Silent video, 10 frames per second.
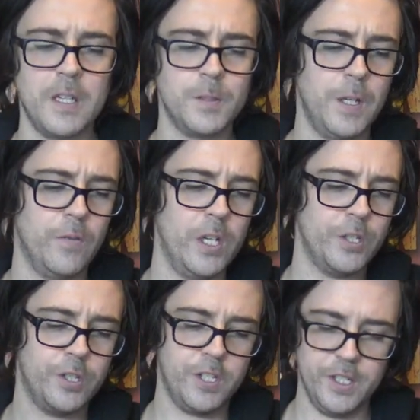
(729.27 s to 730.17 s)
Speaking of
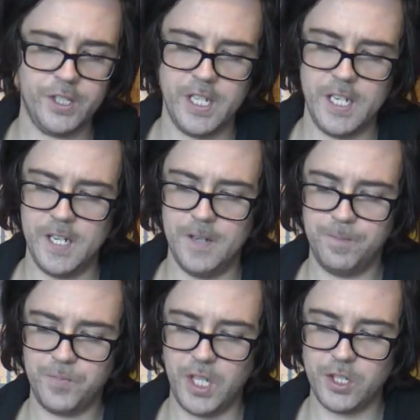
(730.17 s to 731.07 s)
which, does
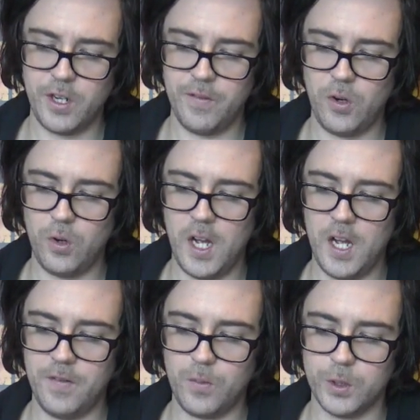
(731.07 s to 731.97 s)
Tesseract Vault
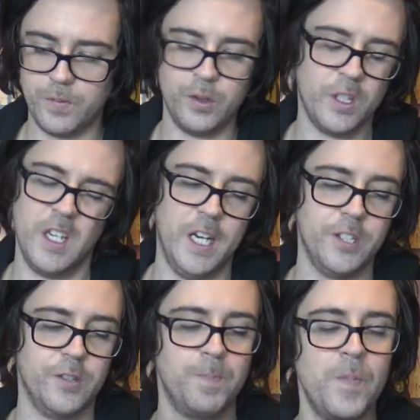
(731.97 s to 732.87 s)
have quantum shielding? Nah, it
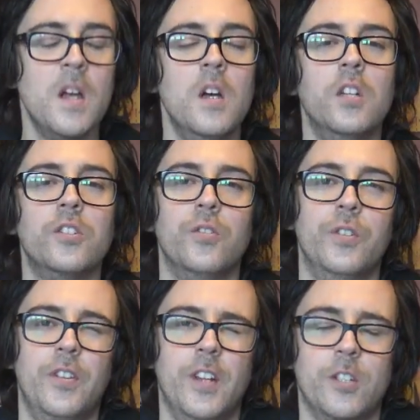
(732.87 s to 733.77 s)
doesn't. So I
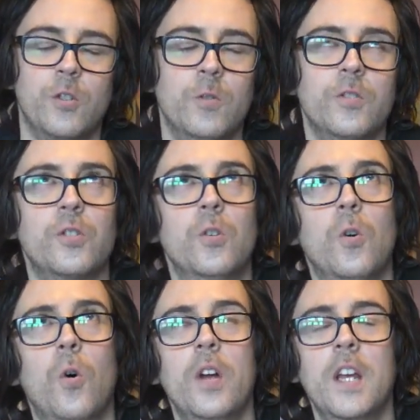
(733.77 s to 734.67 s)
didn't think so.
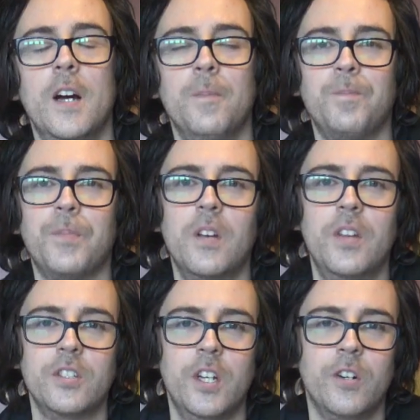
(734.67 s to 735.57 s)
So yeah,
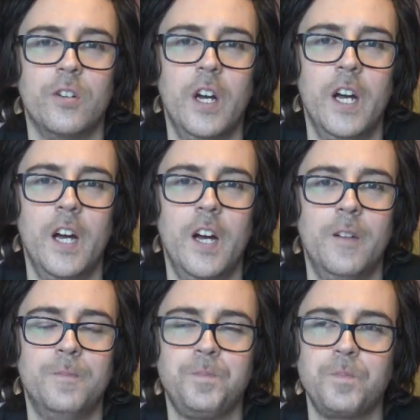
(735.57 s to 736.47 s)
things like your
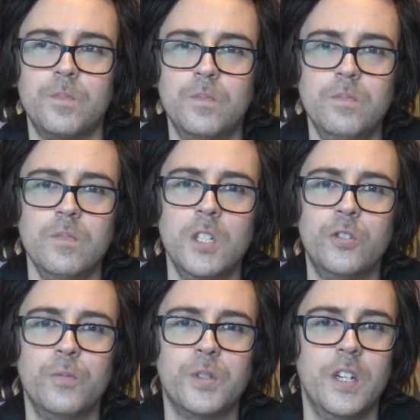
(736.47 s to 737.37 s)

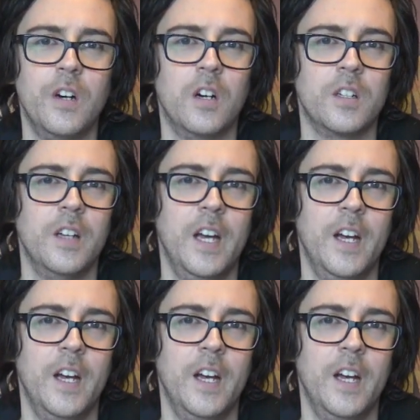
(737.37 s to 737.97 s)
Doomsday Arc,